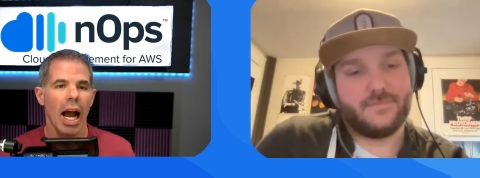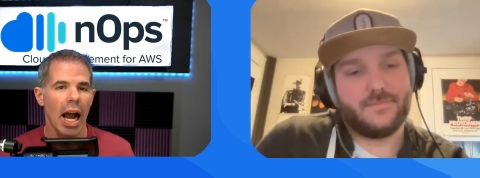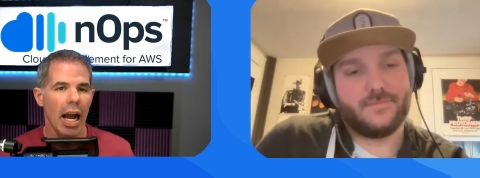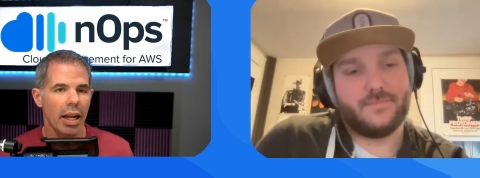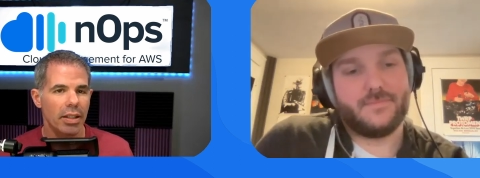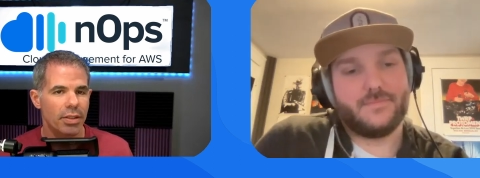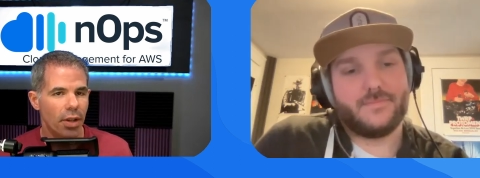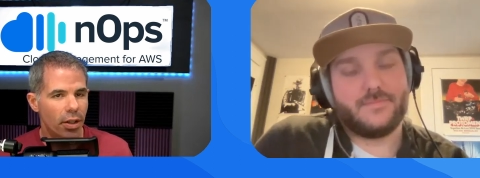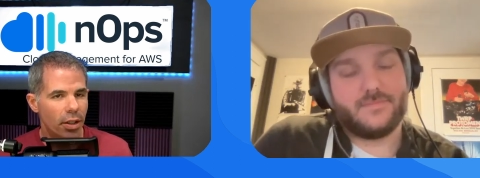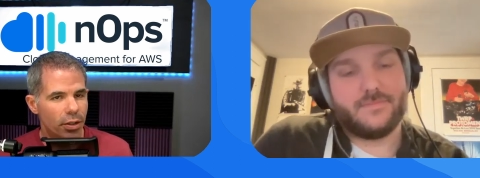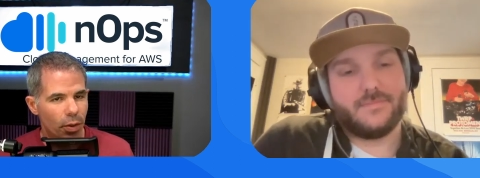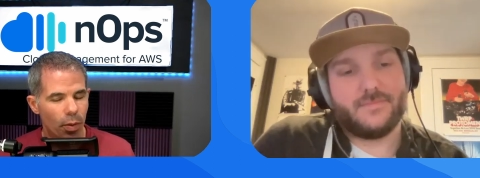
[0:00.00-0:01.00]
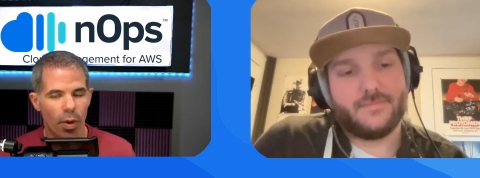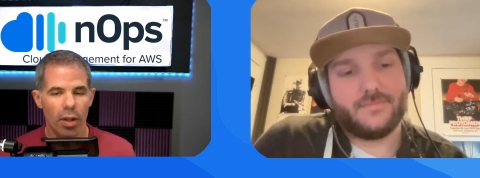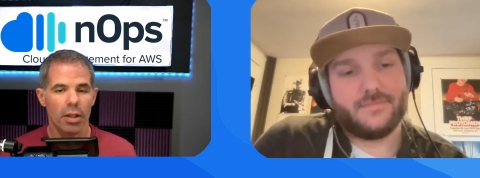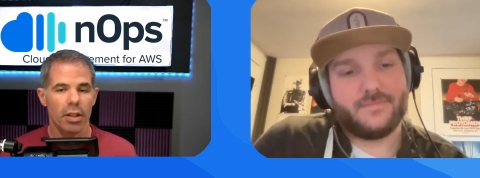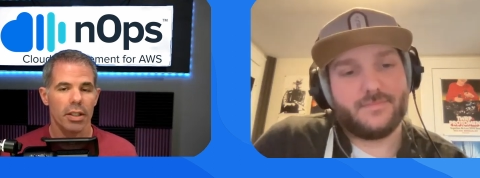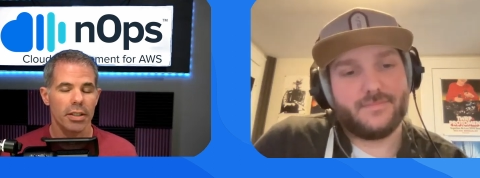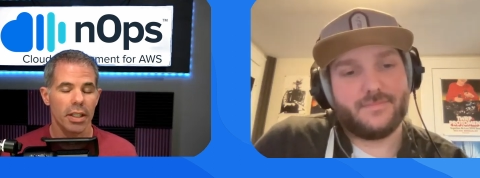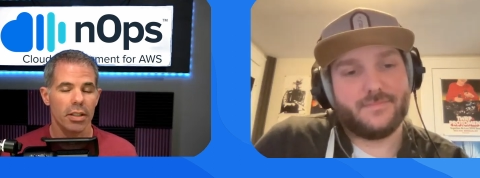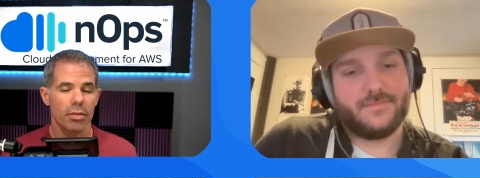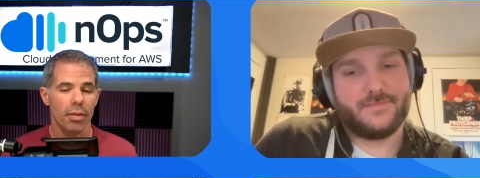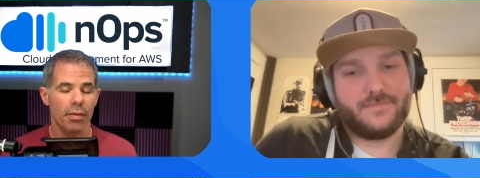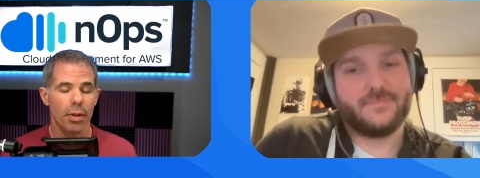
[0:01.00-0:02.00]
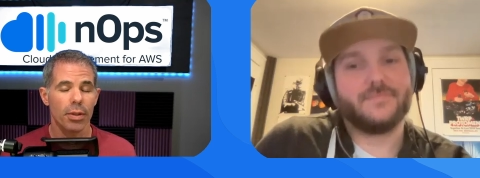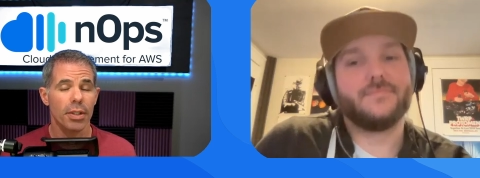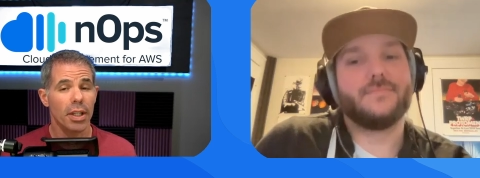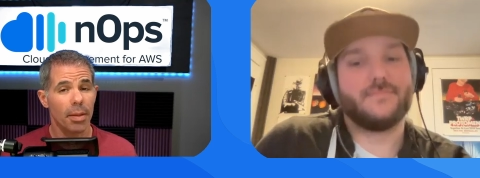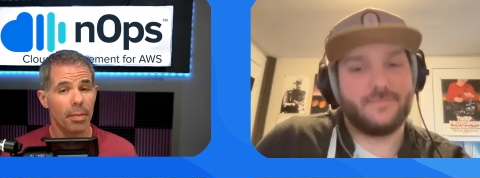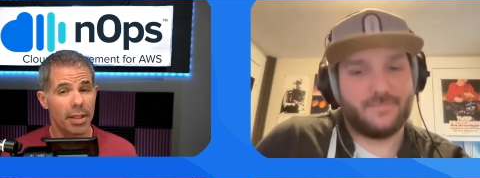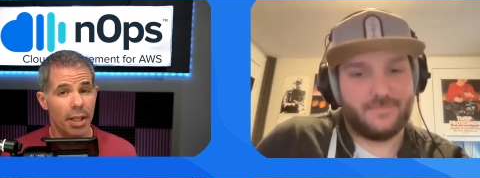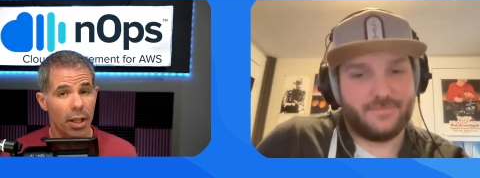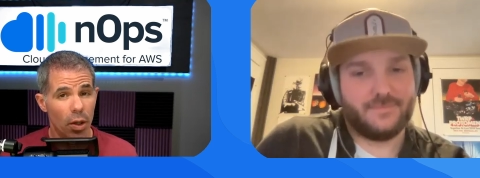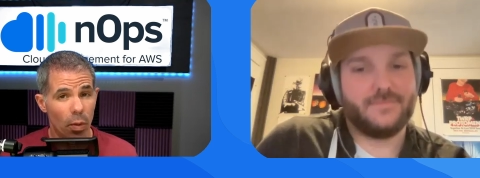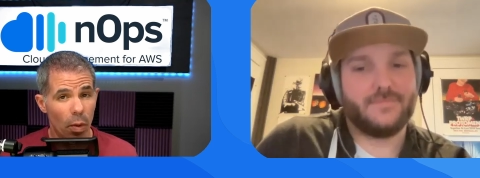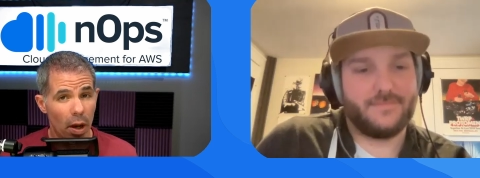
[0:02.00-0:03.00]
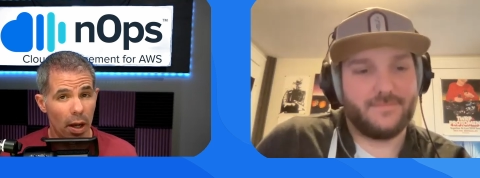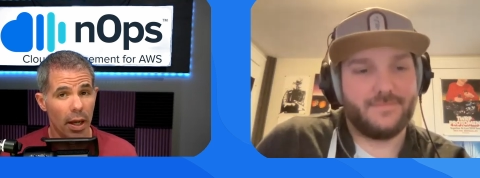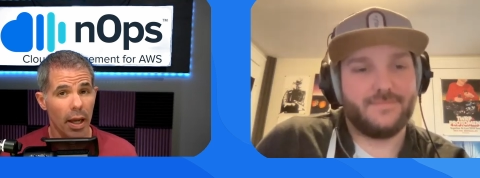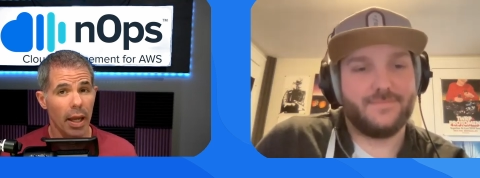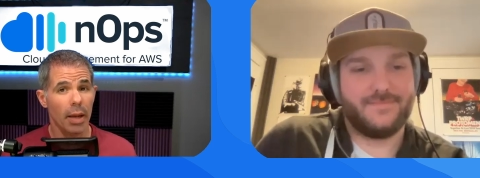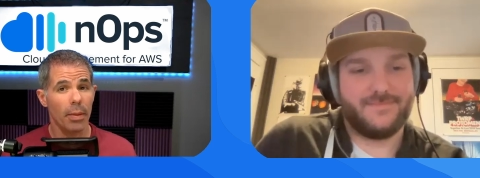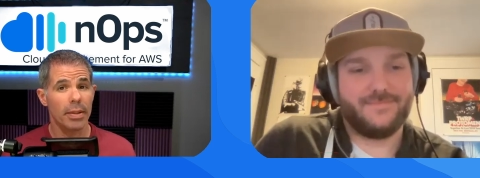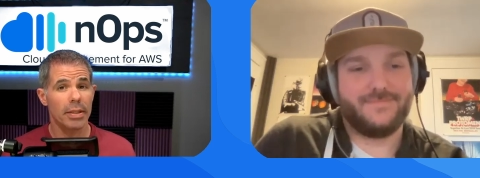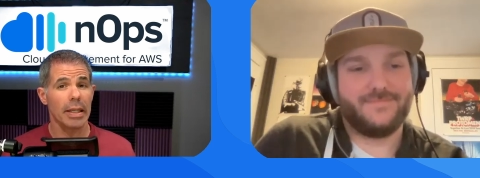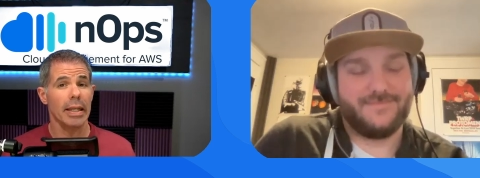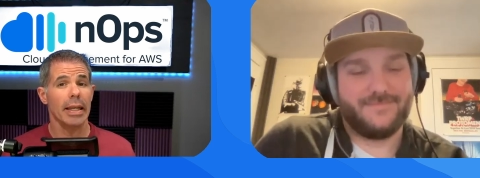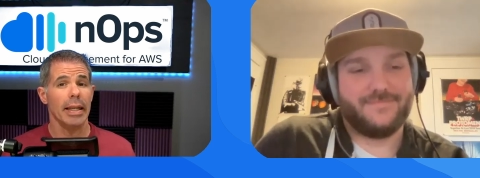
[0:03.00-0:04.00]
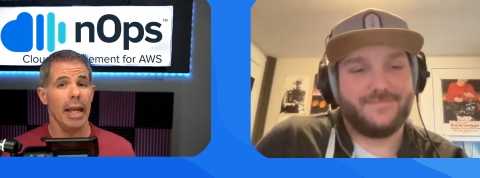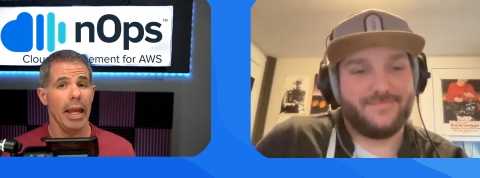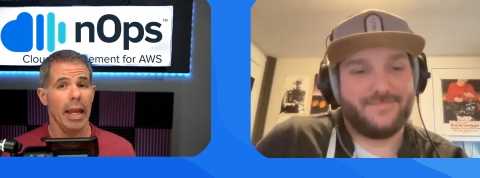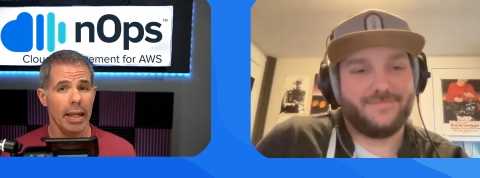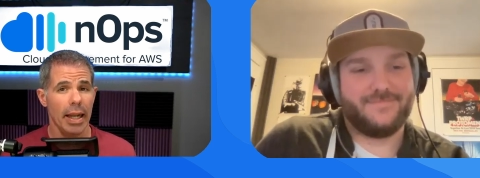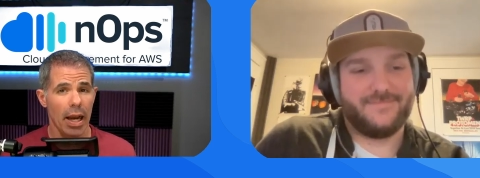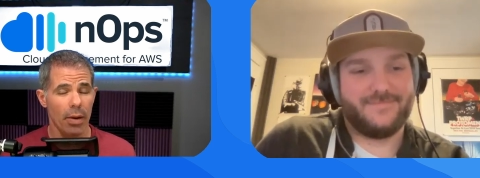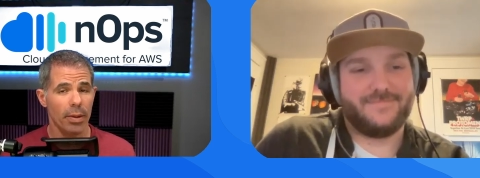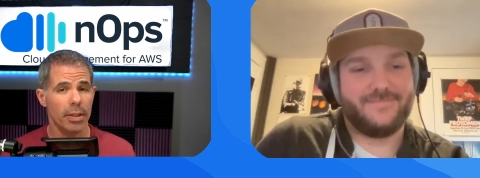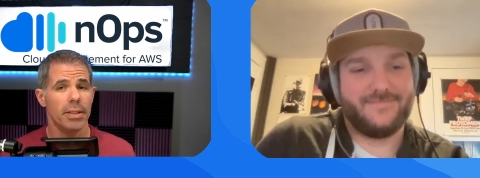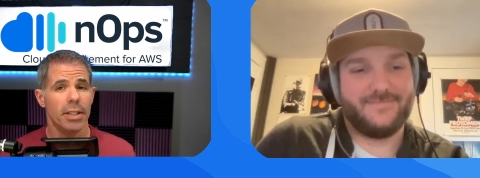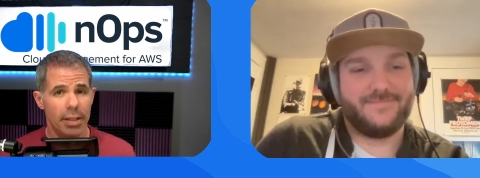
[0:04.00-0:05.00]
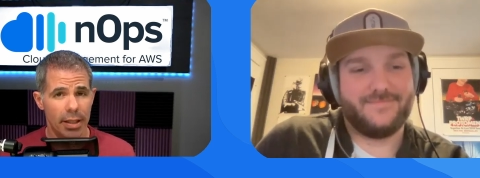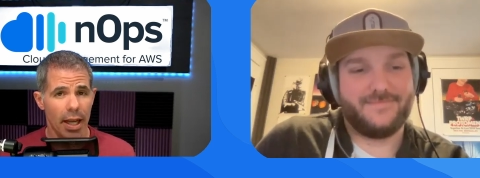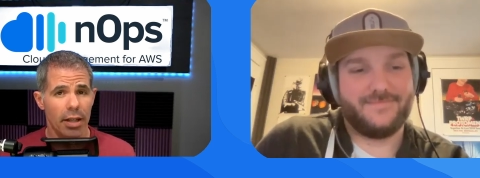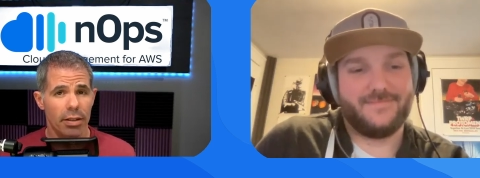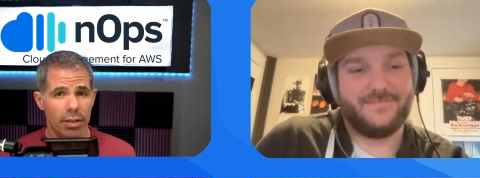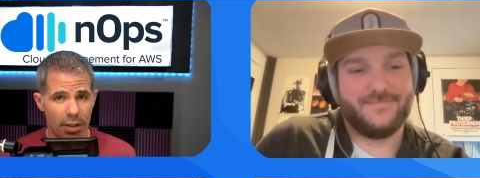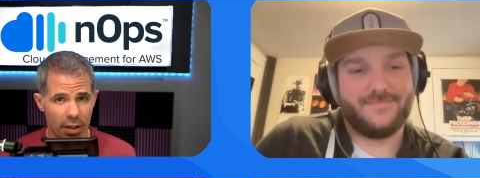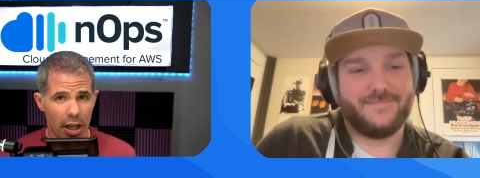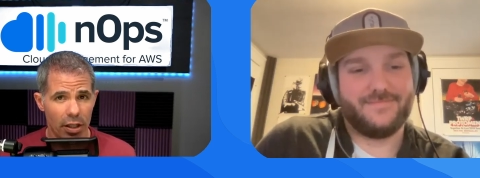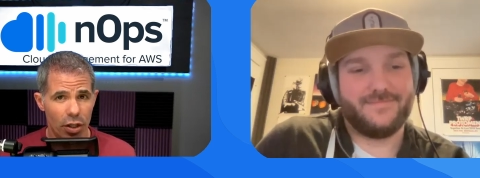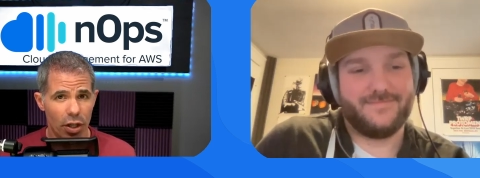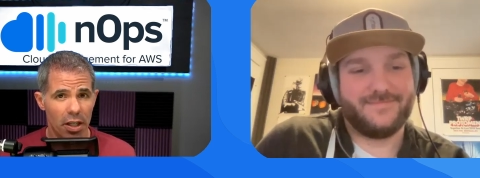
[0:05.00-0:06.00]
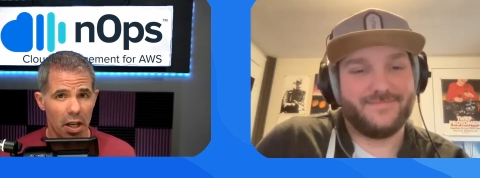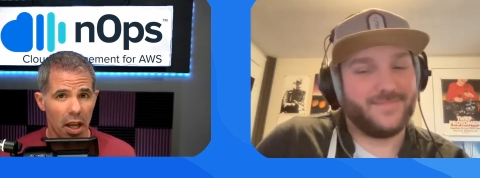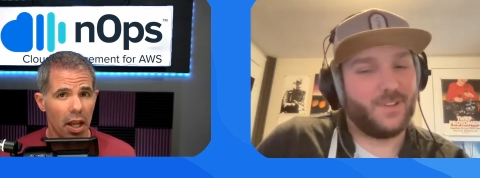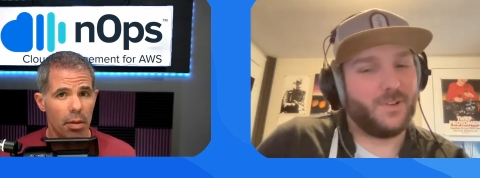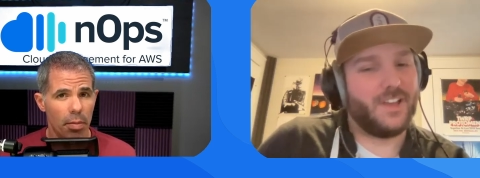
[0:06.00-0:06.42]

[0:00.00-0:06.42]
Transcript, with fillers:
Speaker 1: I started doing well architected reviews. And let me tell you what, it was like an eight hour sit down session, and oh, yeah.